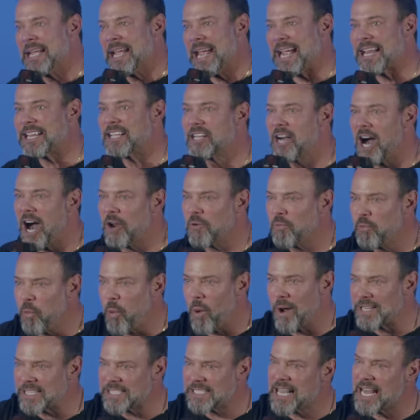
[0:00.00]
And God
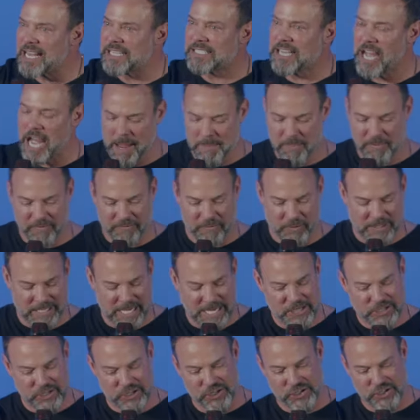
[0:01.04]
wants that type of
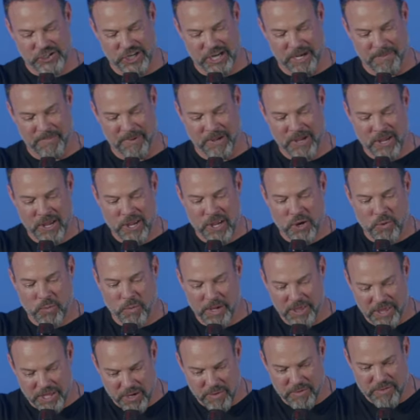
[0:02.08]
relationship
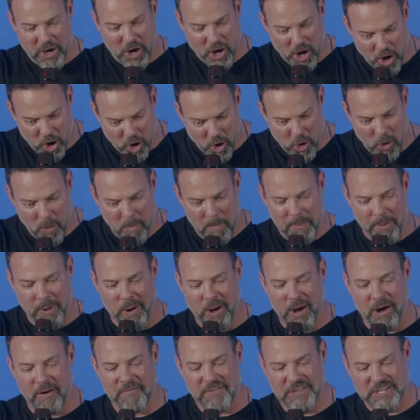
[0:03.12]
with you. The hope
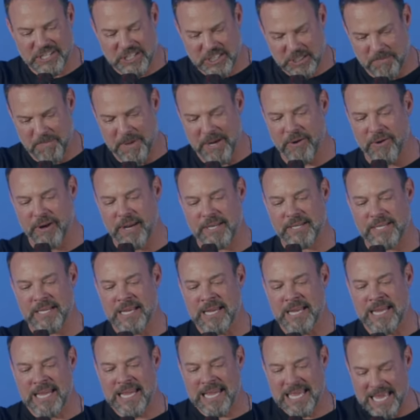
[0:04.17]
of the spirit
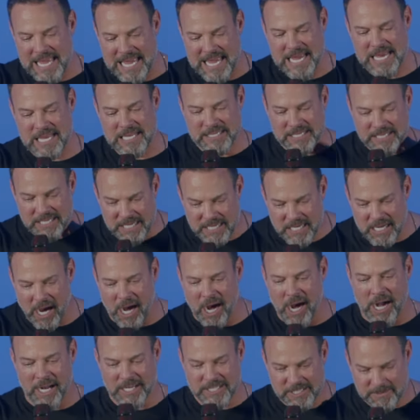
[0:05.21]
is
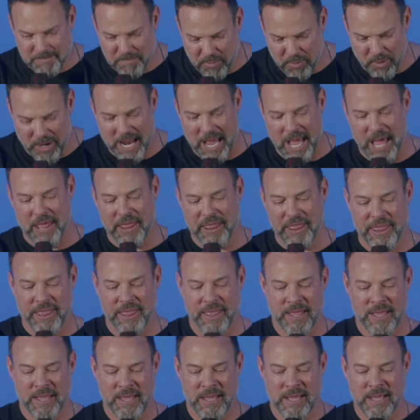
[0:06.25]
God's breath
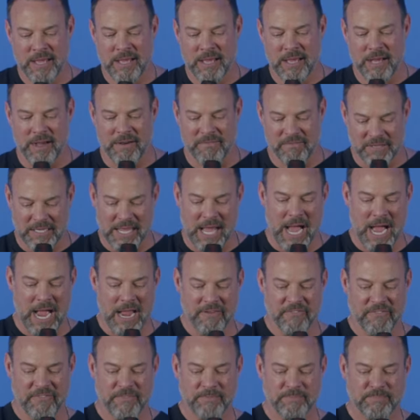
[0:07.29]
of
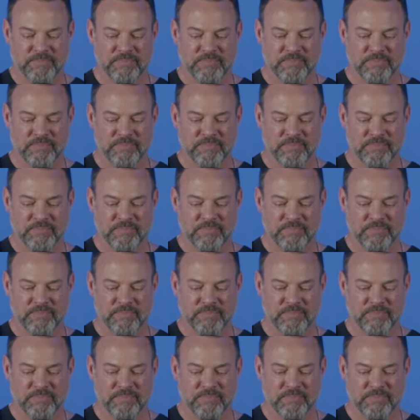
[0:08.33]
life.